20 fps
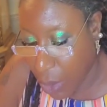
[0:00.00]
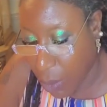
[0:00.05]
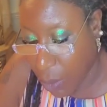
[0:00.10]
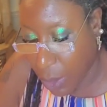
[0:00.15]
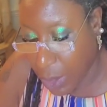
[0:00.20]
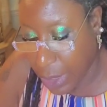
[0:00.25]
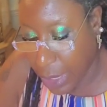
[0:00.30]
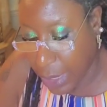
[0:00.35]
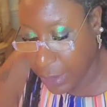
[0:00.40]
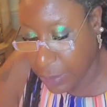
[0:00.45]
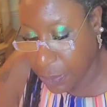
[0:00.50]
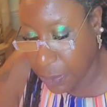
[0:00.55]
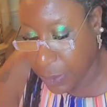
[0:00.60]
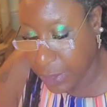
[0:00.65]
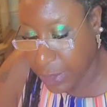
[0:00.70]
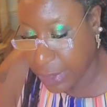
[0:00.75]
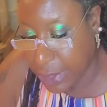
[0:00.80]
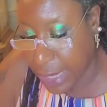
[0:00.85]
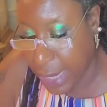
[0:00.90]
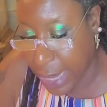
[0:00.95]
Well, let's
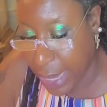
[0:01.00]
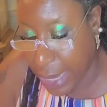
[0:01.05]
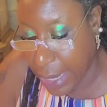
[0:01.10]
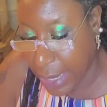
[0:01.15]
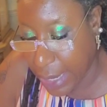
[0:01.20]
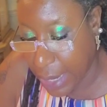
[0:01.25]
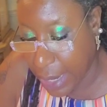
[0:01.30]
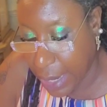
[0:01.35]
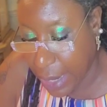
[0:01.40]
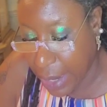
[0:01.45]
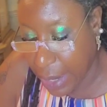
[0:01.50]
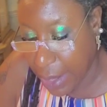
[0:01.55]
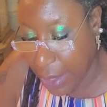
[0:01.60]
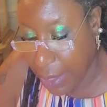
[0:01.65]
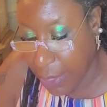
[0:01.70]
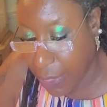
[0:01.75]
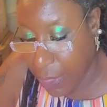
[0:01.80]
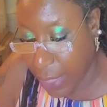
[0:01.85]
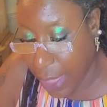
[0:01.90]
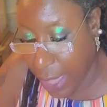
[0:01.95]
pretend
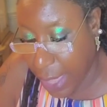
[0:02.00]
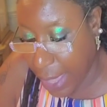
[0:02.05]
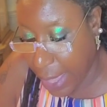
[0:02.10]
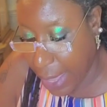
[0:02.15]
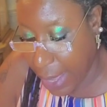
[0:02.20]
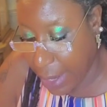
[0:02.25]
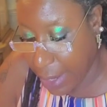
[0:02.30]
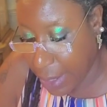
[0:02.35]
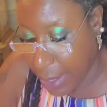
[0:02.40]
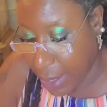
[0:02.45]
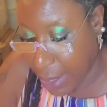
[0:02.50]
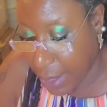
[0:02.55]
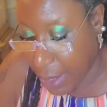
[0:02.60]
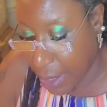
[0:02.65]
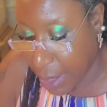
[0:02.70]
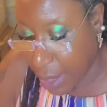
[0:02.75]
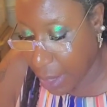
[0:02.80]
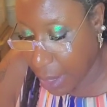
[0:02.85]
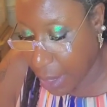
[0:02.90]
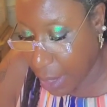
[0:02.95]
that
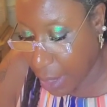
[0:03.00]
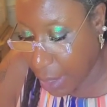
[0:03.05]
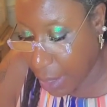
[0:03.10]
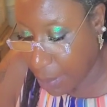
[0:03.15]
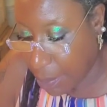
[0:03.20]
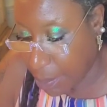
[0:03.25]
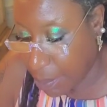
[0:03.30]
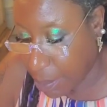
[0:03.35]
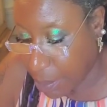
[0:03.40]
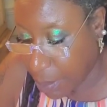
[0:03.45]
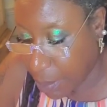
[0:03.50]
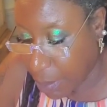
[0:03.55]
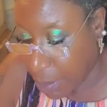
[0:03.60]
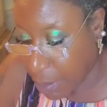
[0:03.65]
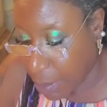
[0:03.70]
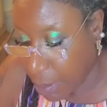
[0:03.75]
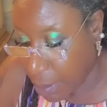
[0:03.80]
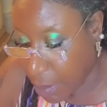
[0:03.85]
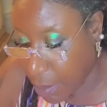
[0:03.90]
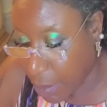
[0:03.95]
a
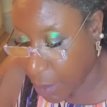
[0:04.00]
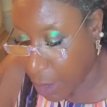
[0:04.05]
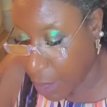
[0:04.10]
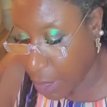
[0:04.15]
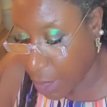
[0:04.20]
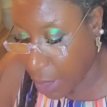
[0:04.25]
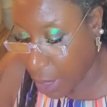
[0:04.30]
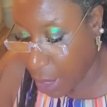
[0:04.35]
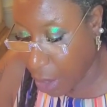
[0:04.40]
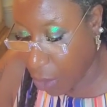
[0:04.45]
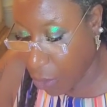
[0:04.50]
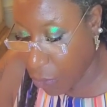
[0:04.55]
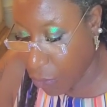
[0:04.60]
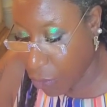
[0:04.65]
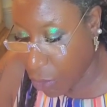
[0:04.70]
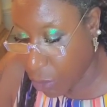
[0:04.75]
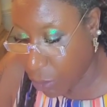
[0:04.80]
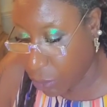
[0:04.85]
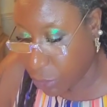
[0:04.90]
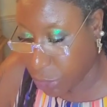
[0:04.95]

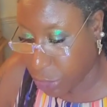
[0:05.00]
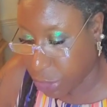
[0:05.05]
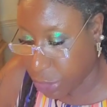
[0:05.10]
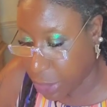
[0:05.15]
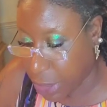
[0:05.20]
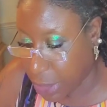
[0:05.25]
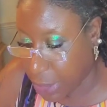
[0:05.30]
roach.